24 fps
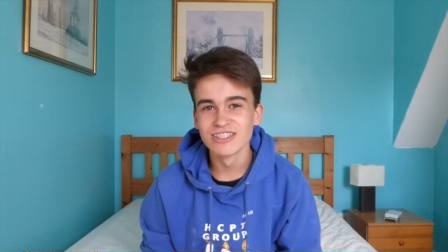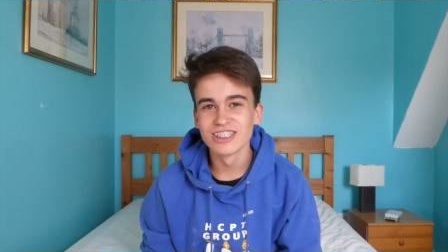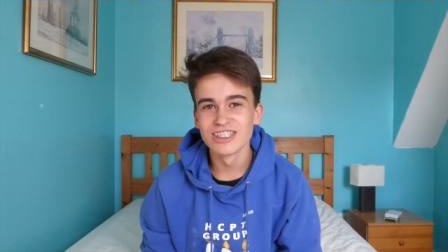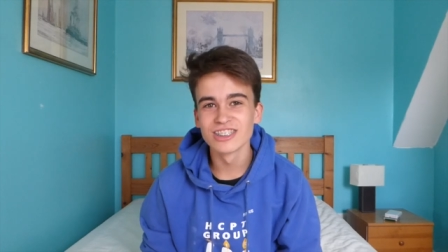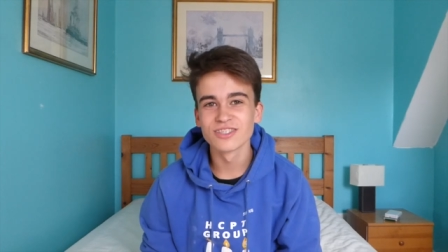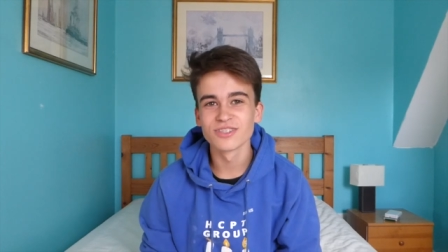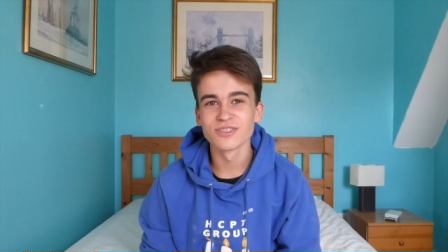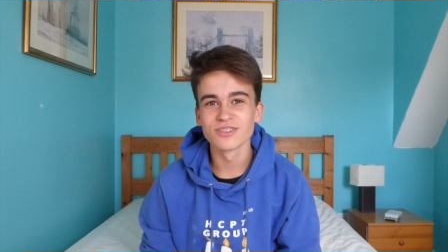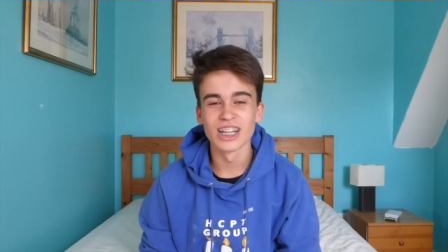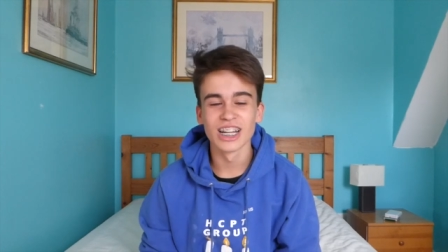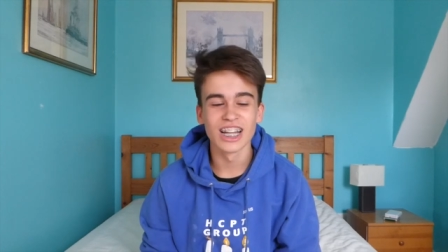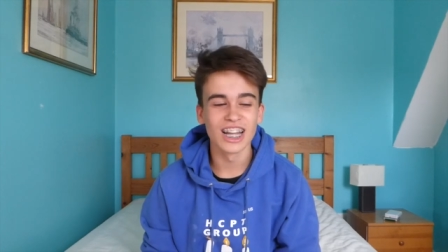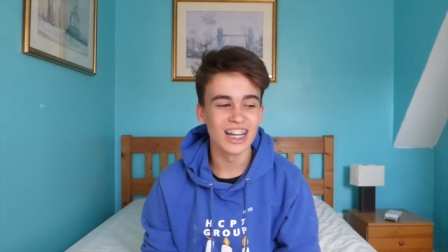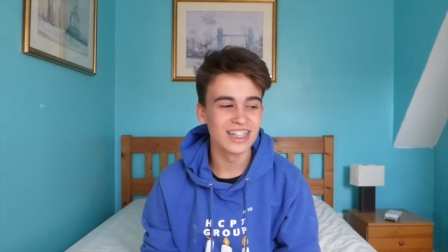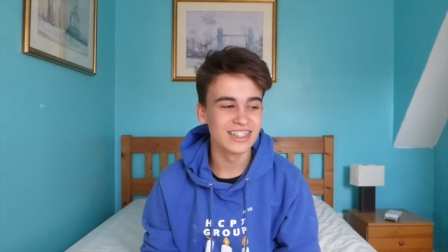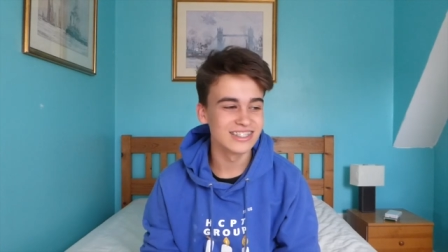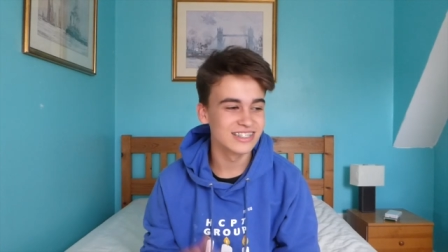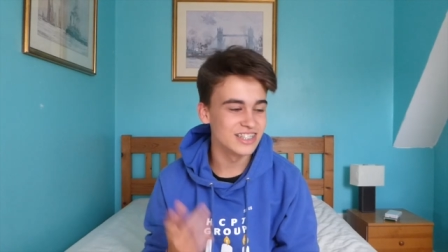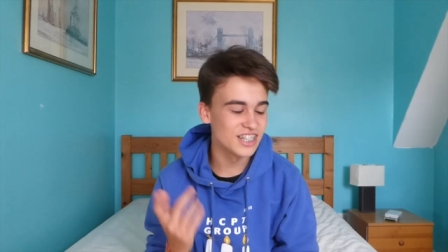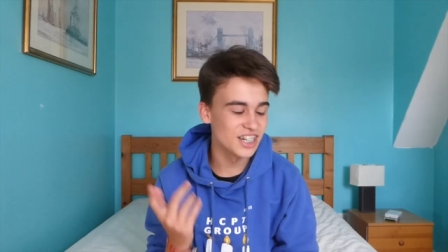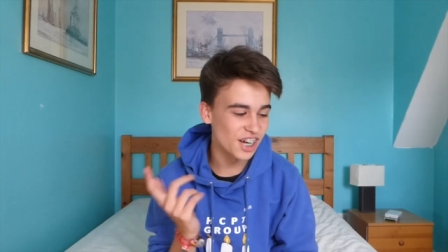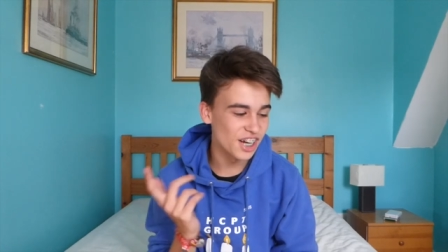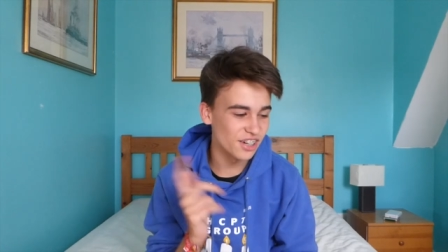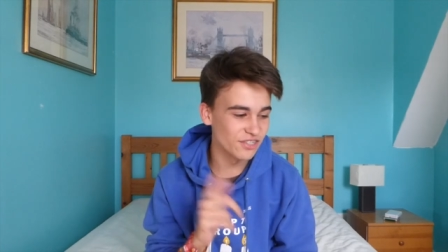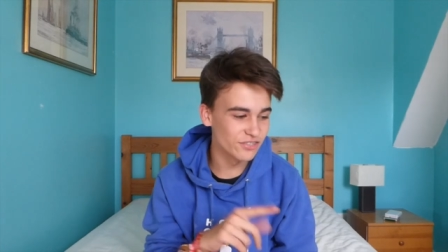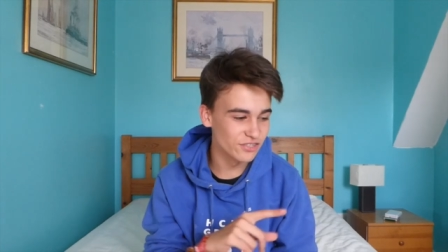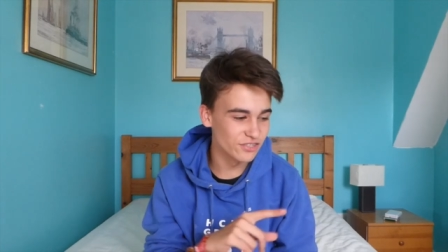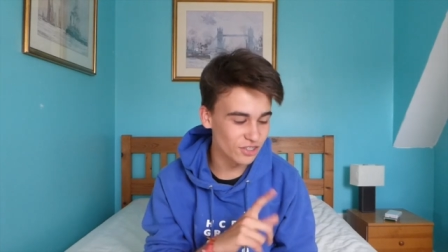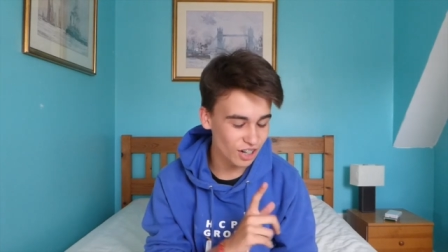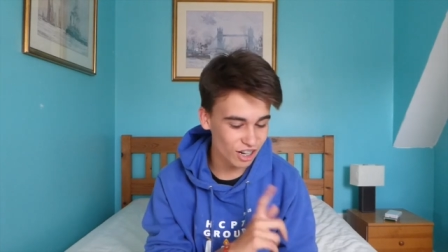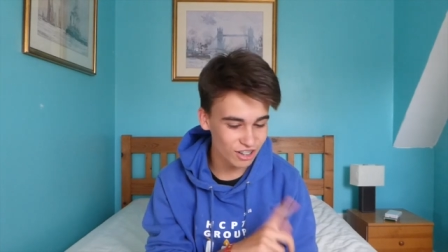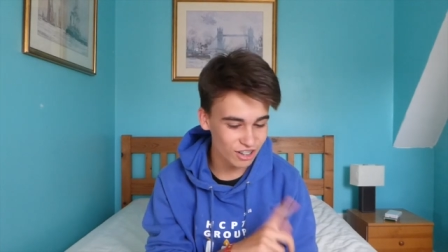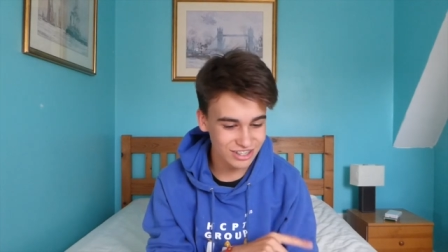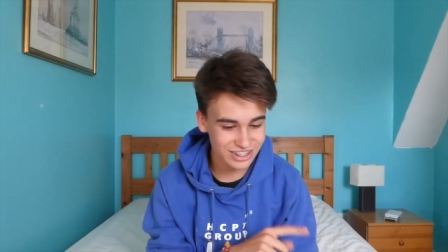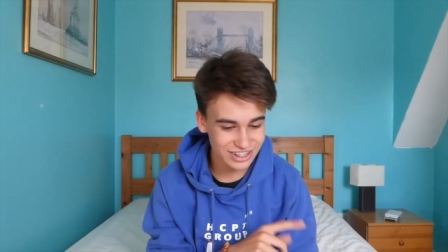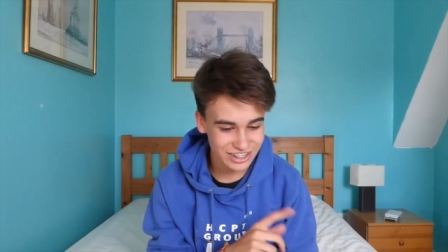just realised that I
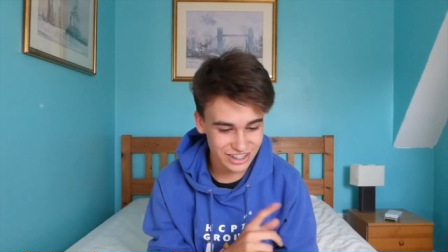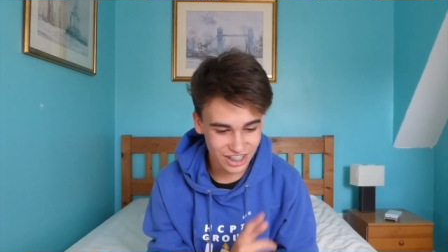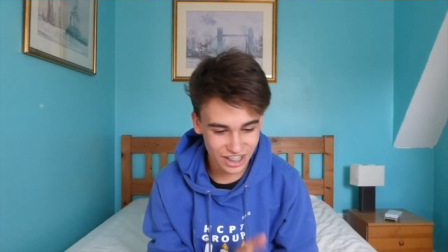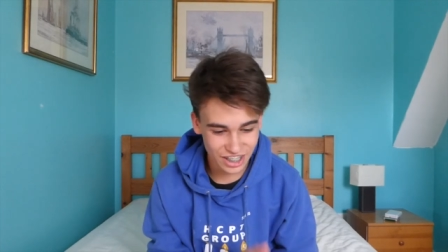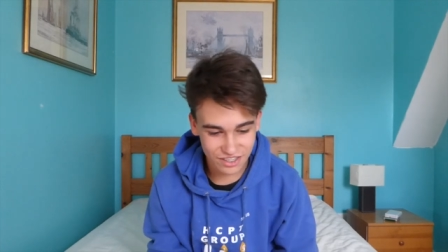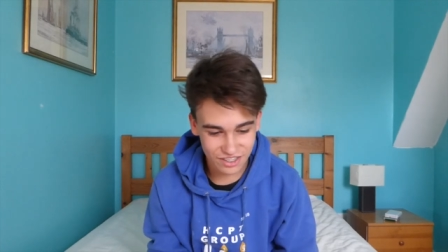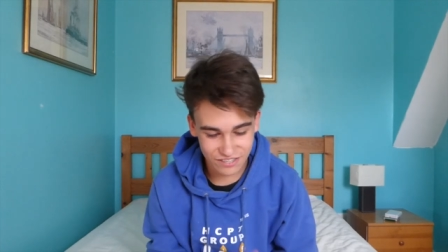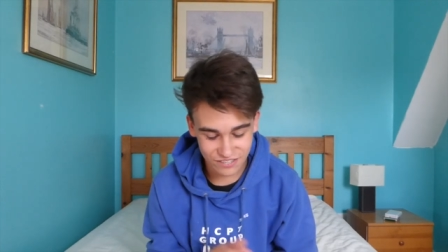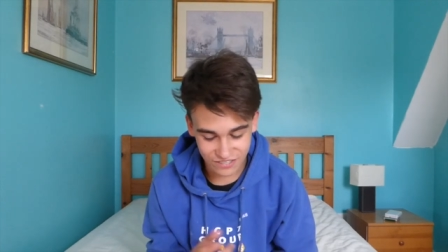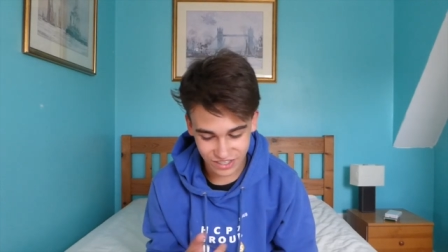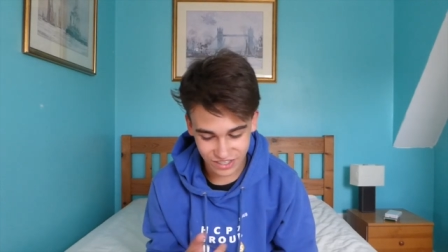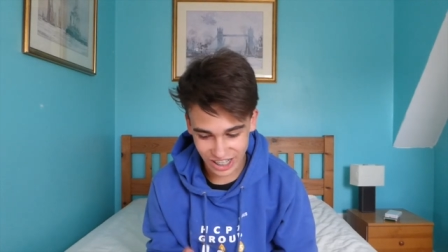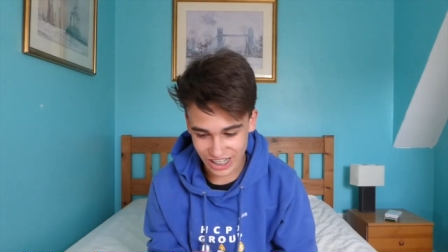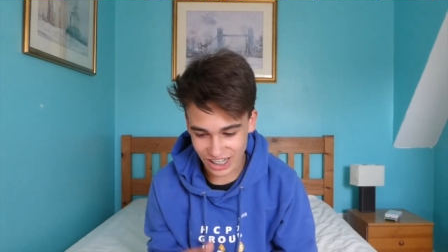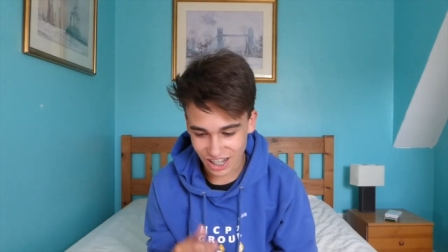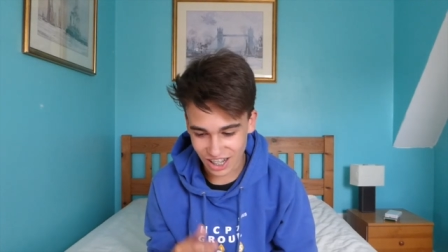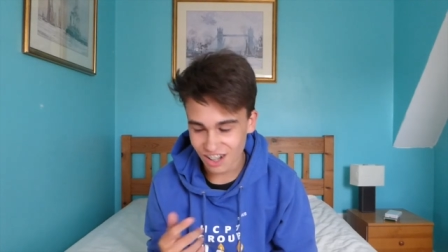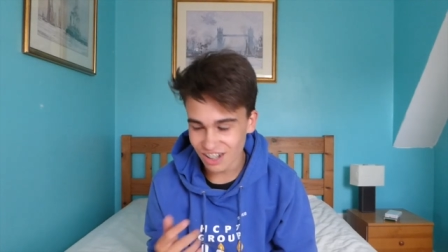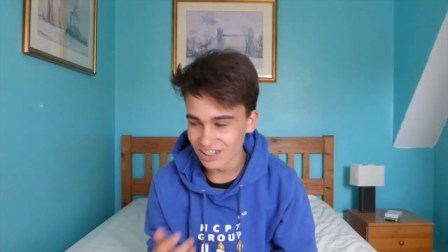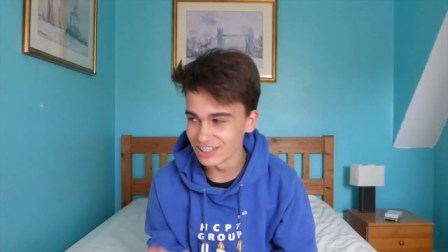thought I was gonna, like,